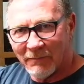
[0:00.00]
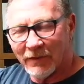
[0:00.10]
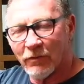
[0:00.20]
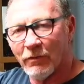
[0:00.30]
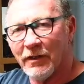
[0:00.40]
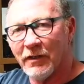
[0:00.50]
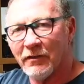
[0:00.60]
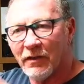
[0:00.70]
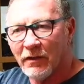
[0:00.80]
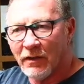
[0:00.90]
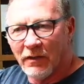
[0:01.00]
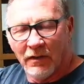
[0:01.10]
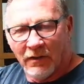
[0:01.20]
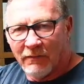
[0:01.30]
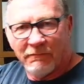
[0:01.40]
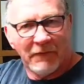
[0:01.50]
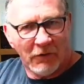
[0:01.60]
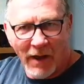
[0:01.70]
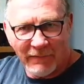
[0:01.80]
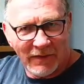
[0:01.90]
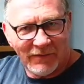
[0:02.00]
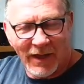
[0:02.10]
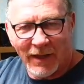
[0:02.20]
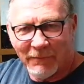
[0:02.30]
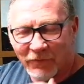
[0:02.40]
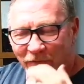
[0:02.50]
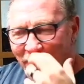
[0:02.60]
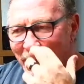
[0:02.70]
in Korea, figure out the time. It should